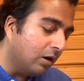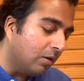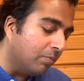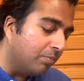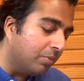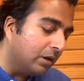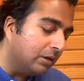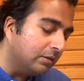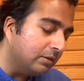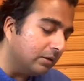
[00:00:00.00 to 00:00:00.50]

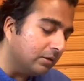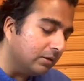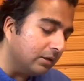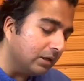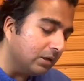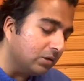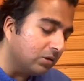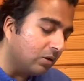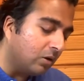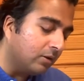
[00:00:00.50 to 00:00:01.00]

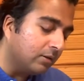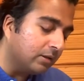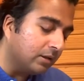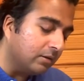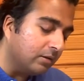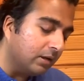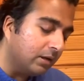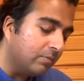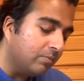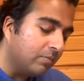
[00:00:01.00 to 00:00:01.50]
abundant,
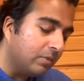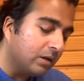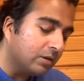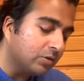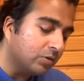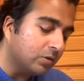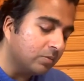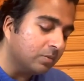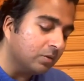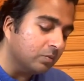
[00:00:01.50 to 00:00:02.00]
exalted,
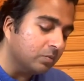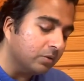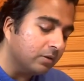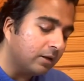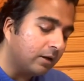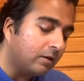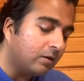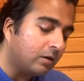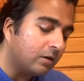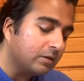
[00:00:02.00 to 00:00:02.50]
immeasurable,
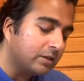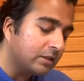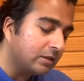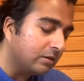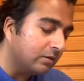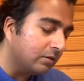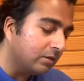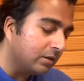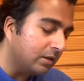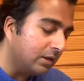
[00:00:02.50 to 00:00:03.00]
without
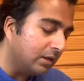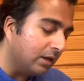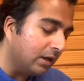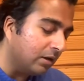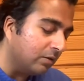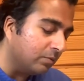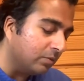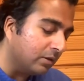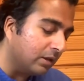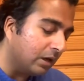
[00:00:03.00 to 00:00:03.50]
hostility
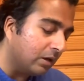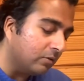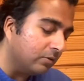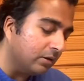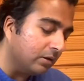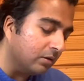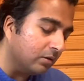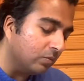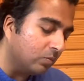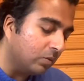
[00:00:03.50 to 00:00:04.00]
and
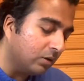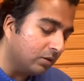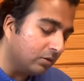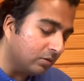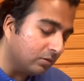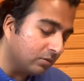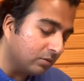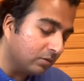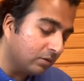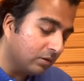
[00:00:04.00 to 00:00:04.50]
without ill
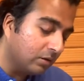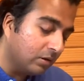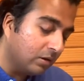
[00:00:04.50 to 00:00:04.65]
will.